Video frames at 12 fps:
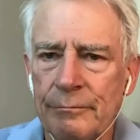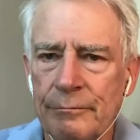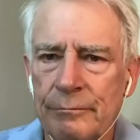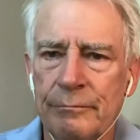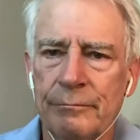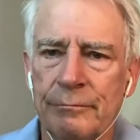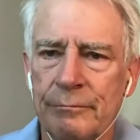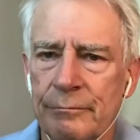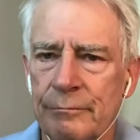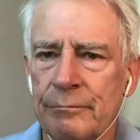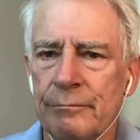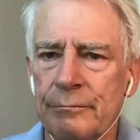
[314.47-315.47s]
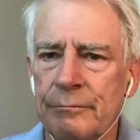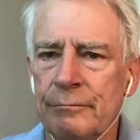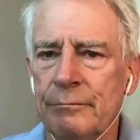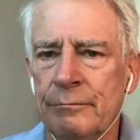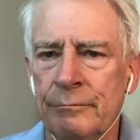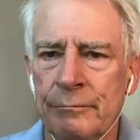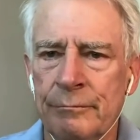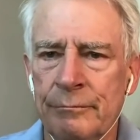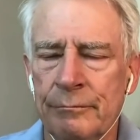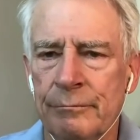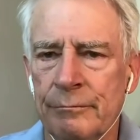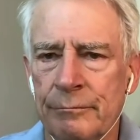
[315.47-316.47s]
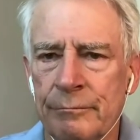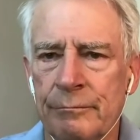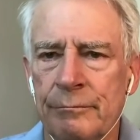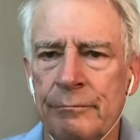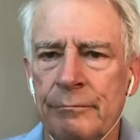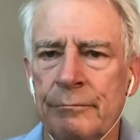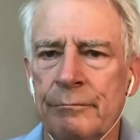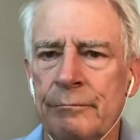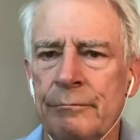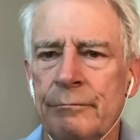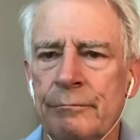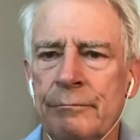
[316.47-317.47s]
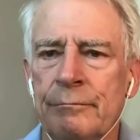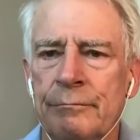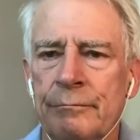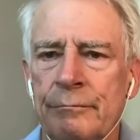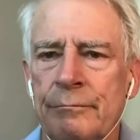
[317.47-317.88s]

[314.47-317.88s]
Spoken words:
The person shown says nothing.